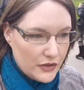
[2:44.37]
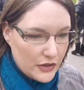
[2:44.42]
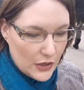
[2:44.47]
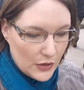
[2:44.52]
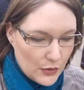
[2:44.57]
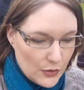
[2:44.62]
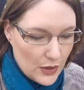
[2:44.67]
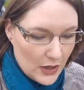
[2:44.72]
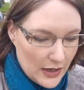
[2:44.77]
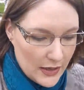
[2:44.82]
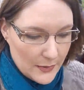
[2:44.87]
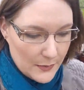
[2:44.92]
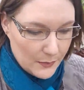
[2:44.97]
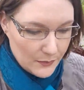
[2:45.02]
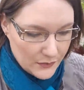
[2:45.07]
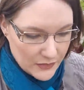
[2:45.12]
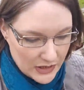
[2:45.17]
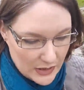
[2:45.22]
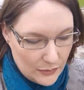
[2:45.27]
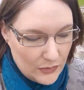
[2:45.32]
So
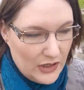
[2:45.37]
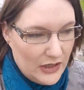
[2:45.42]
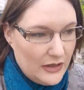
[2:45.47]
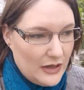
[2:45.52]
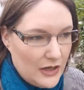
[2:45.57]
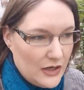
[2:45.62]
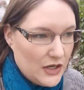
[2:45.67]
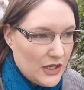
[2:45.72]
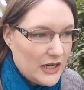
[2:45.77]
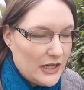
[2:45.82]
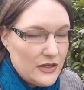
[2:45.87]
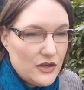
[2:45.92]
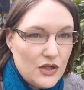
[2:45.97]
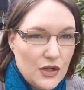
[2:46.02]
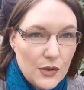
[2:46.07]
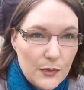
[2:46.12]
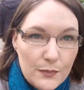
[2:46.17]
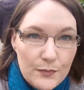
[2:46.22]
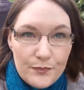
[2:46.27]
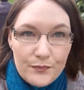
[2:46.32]
something that you can
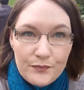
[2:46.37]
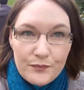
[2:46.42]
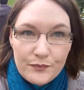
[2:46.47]
do